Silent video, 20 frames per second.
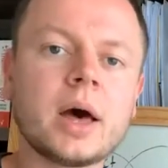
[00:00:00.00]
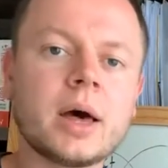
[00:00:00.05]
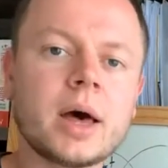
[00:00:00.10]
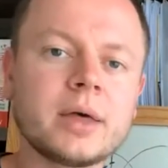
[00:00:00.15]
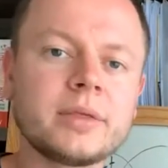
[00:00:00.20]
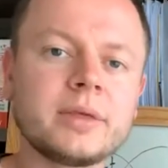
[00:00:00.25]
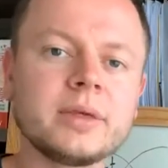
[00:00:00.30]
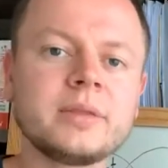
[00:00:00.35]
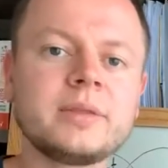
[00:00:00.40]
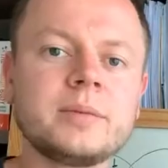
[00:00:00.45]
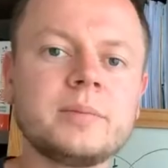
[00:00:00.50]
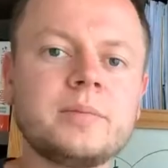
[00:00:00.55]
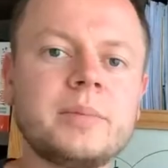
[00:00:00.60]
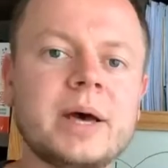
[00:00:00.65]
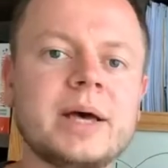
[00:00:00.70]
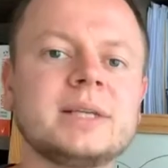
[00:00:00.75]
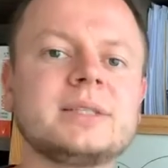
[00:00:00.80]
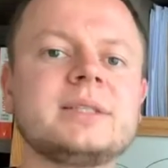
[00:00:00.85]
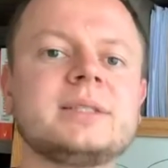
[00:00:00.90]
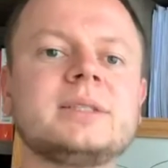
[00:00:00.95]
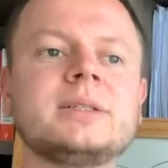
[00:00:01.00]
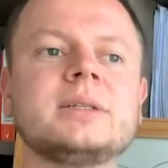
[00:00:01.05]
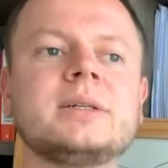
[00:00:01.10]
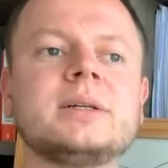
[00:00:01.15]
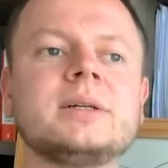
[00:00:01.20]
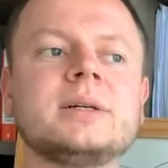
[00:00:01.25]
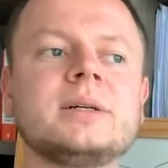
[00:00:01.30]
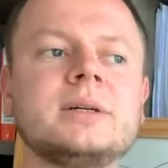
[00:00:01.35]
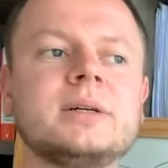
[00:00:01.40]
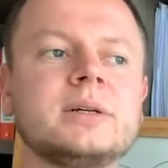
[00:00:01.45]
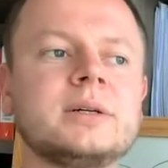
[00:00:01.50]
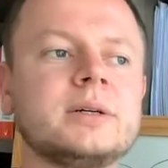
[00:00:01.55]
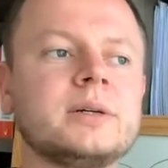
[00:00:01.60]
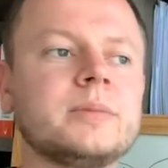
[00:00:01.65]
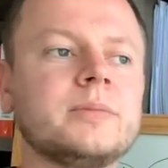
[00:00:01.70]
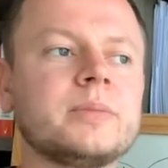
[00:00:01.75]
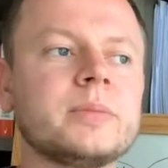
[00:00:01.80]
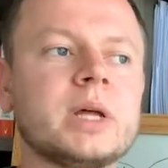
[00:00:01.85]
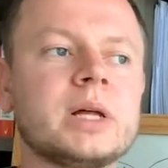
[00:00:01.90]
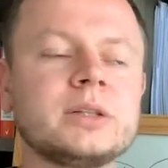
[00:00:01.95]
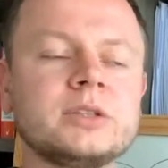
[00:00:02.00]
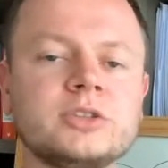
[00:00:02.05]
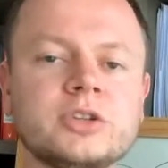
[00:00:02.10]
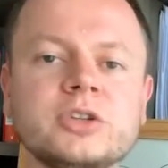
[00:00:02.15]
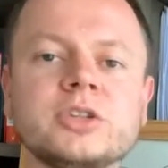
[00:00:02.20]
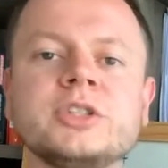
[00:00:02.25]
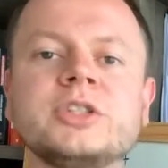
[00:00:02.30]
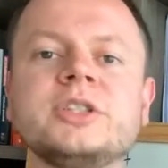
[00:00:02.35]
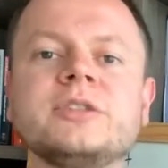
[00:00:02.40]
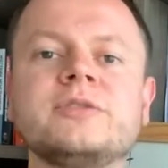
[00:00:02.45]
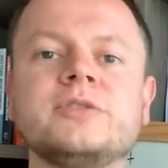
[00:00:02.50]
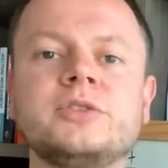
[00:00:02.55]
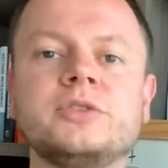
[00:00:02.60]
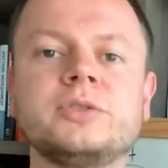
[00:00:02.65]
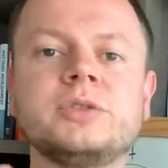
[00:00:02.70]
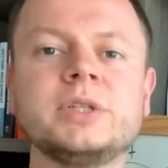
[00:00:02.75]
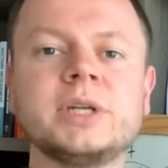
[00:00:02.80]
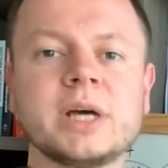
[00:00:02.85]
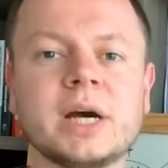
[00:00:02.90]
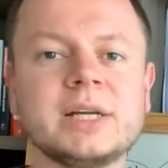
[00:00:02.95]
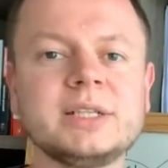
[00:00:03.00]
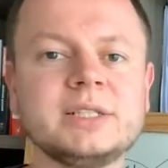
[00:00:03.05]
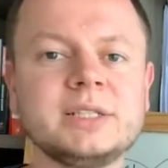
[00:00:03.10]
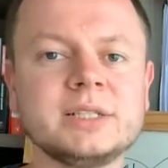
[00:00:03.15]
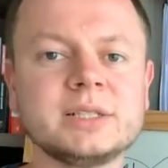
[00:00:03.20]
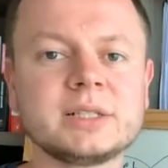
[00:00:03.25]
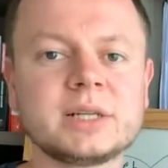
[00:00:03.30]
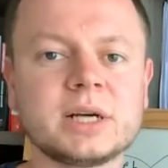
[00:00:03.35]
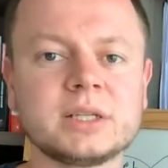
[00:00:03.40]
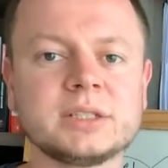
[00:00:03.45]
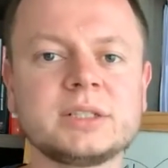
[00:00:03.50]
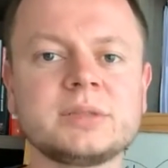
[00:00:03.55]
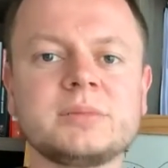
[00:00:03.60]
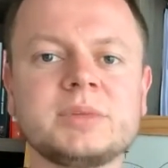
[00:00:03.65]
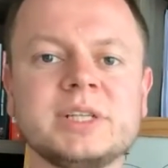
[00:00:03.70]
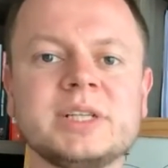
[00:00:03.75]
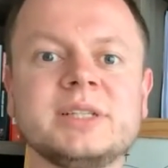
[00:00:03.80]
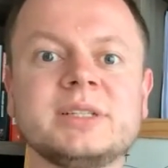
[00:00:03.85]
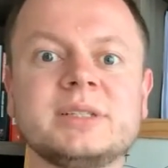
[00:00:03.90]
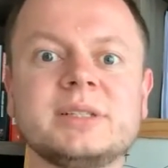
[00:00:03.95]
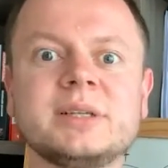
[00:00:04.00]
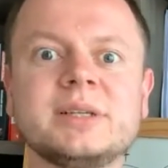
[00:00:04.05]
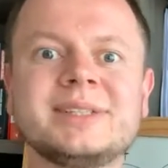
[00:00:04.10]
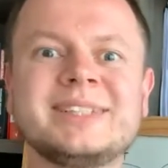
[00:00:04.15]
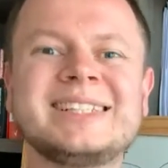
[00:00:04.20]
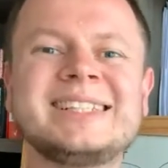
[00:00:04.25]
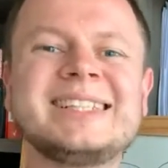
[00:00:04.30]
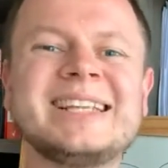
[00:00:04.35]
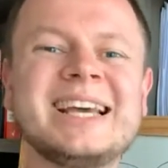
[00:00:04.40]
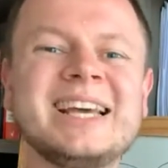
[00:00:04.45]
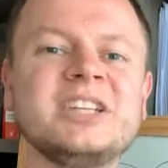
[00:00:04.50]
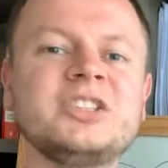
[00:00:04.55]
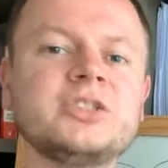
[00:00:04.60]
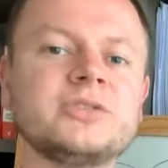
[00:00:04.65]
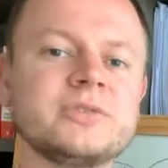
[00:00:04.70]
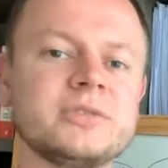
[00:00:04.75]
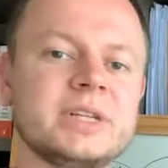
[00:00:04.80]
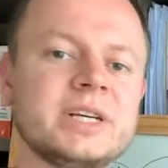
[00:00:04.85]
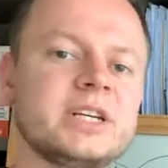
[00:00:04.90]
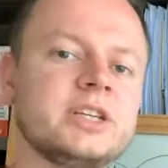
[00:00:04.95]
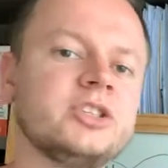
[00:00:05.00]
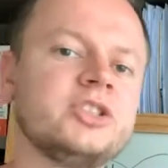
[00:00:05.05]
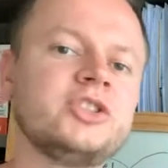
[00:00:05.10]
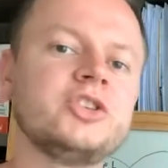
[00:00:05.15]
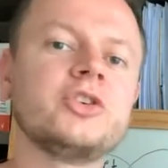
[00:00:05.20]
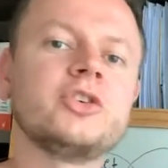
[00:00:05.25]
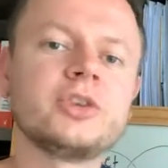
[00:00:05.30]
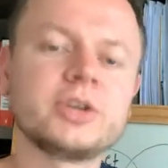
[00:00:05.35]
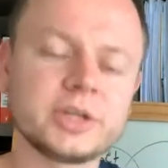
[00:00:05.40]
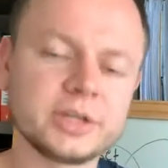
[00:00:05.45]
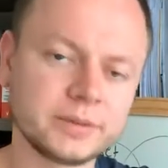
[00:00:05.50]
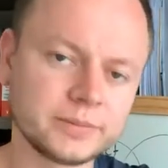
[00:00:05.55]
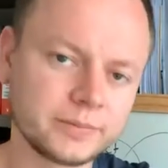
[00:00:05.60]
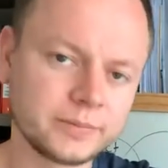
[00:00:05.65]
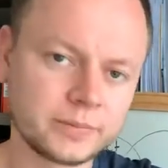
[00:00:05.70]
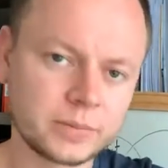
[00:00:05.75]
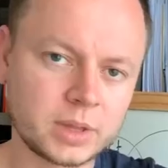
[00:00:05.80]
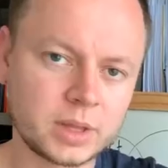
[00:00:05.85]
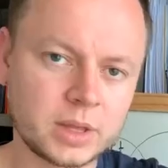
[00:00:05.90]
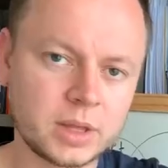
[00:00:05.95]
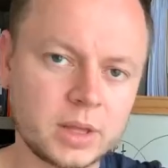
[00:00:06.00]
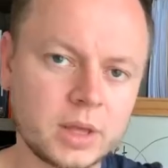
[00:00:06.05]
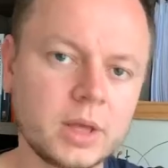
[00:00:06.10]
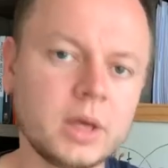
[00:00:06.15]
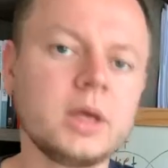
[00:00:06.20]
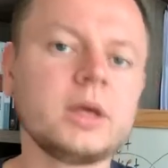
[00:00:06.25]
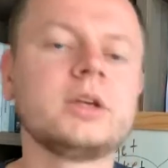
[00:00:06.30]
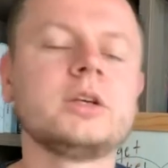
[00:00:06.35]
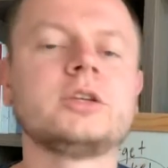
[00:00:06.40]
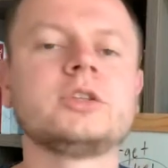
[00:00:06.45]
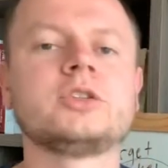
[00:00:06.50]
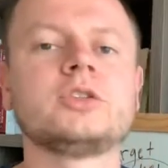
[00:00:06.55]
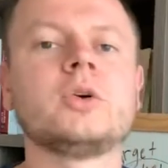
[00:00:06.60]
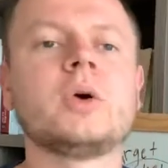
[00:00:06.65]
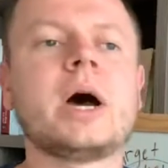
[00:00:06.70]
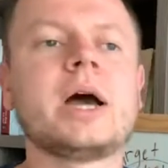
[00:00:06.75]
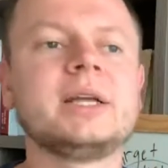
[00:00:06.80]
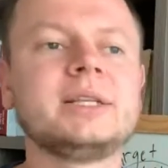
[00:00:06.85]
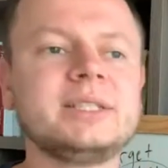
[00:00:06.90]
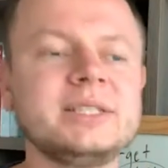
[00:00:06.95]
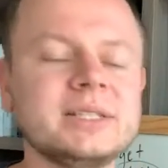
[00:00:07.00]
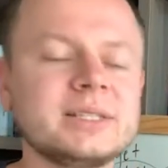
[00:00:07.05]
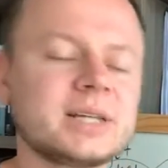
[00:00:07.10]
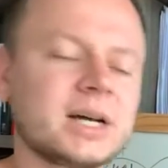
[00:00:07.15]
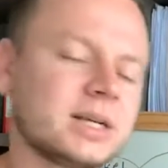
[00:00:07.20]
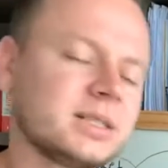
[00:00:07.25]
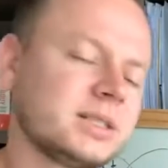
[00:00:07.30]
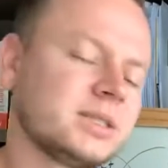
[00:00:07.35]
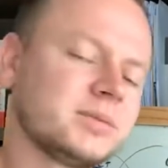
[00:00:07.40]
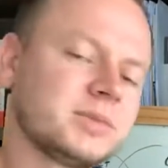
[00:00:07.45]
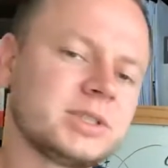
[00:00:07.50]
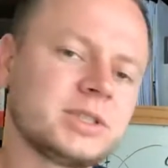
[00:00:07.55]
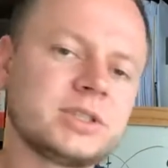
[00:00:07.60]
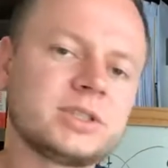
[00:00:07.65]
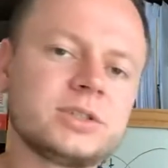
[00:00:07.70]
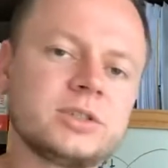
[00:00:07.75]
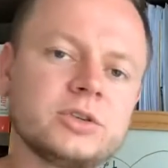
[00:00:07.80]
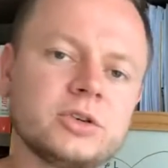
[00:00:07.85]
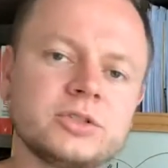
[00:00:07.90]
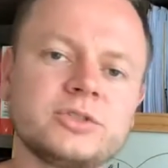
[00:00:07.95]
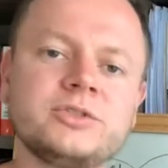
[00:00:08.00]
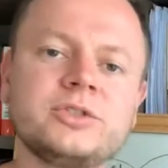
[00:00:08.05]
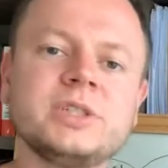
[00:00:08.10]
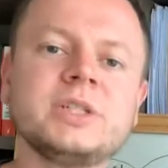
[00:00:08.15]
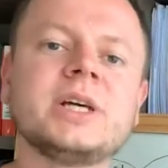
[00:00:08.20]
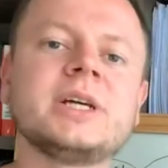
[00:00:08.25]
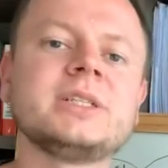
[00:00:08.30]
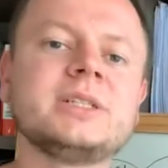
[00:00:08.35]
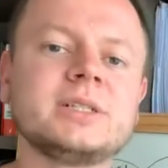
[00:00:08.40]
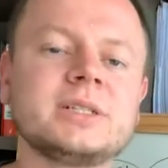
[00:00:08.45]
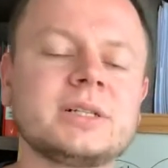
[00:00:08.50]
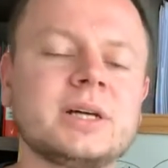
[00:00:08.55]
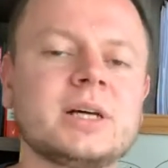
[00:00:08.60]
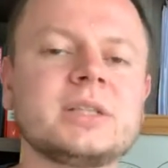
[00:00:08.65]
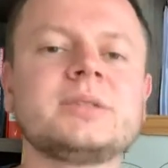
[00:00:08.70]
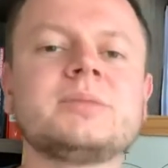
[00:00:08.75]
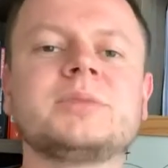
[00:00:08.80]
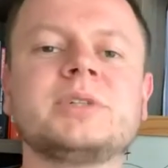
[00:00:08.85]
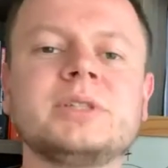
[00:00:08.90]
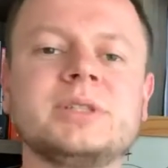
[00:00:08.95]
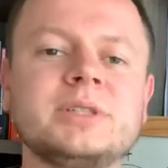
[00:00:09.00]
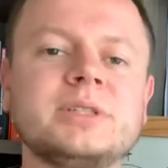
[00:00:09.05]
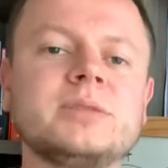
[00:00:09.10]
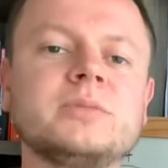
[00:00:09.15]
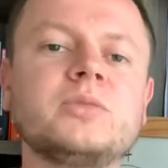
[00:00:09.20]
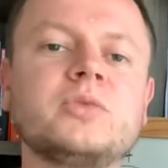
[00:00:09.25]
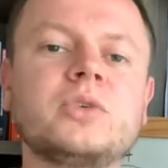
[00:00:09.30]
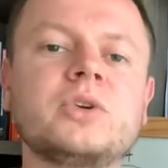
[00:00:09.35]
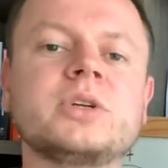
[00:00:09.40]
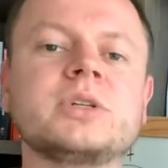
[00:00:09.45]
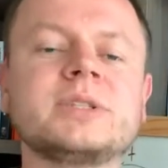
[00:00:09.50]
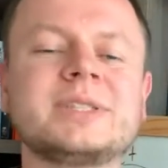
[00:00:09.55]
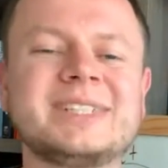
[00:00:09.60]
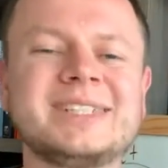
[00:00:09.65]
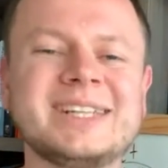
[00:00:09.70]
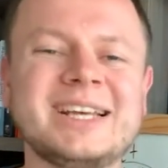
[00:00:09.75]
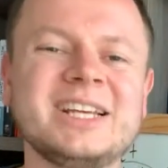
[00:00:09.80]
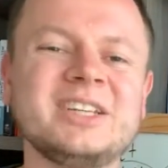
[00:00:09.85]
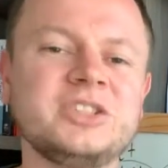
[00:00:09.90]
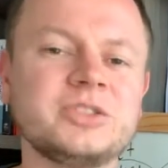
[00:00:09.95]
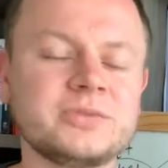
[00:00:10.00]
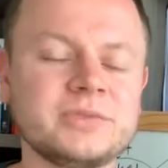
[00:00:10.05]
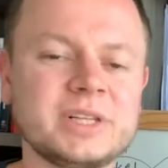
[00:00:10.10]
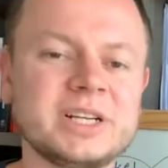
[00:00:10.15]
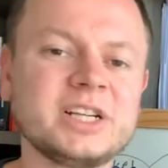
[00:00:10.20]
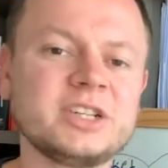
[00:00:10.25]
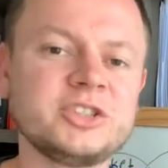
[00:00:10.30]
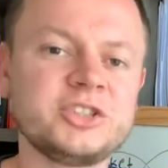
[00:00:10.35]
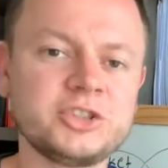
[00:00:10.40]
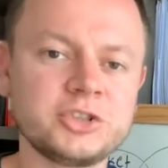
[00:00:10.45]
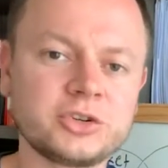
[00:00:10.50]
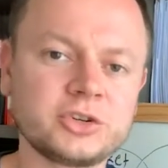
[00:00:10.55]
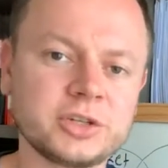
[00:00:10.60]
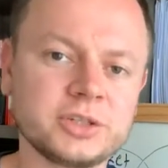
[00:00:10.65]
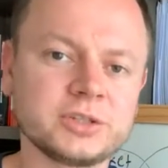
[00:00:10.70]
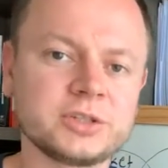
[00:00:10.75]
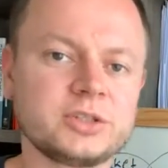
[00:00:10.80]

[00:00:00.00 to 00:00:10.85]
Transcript: I think the best alternative to the ideal customer is stage of their journey. So ideal customer is not really ideal customer, it's more stage of their journey.